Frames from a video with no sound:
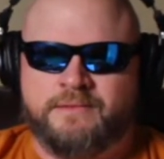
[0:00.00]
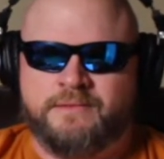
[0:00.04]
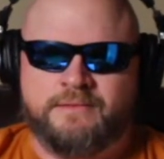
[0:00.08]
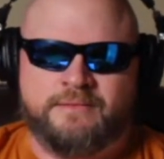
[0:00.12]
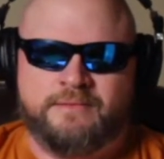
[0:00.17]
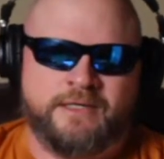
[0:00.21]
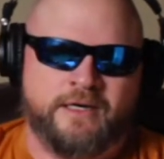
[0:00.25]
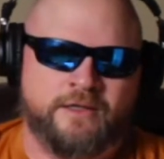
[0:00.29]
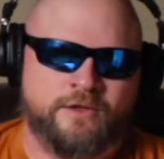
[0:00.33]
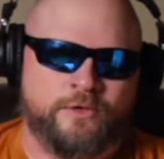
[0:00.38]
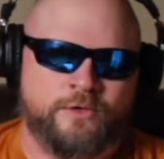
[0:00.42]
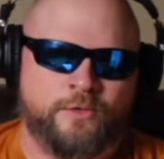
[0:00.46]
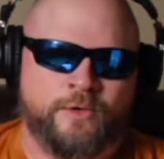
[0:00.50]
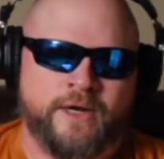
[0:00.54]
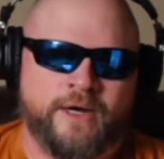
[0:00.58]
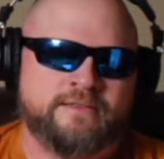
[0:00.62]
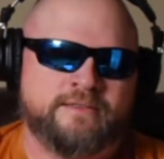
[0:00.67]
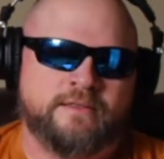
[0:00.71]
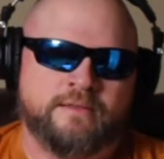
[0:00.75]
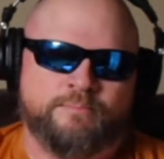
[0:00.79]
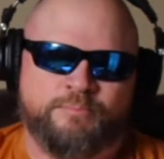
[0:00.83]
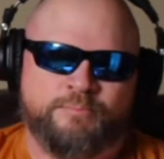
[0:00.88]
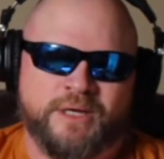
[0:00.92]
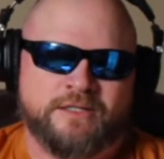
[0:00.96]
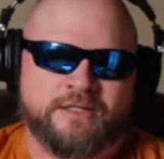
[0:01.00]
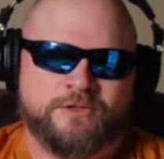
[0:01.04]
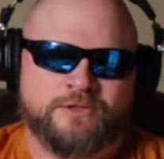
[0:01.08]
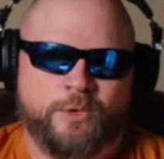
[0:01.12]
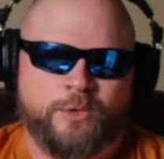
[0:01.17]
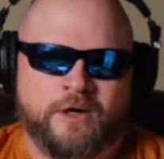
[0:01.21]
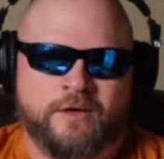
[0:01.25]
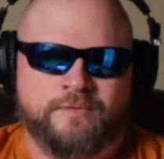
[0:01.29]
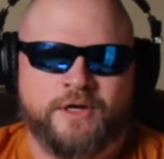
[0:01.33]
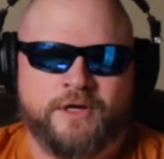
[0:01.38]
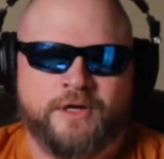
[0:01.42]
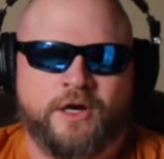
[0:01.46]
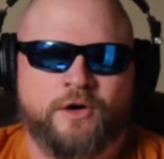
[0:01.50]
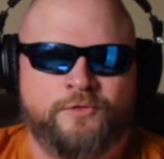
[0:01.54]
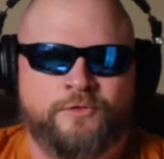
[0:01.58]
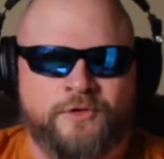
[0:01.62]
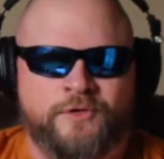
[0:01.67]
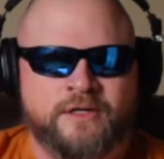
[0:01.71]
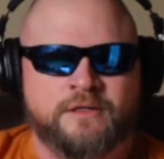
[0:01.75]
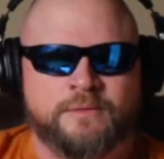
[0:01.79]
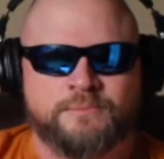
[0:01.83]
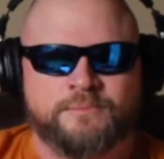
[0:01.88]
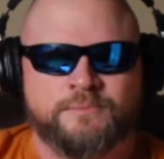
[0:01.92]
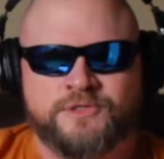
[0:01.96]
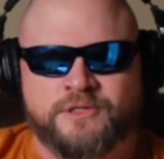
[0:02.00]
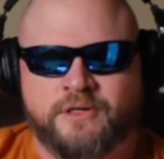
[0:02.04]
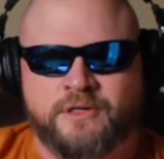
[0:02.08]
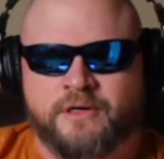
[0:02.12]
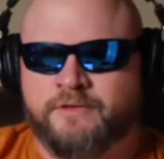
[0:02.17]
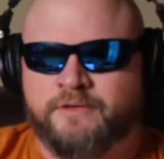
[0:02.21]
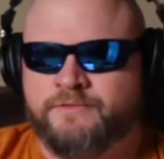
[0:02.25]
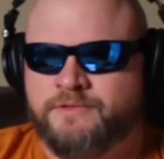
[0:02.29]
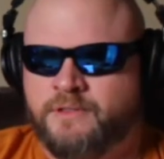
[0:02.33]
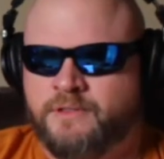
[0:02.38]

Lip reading: tell the rest of the Big 12 to go fuck themselves.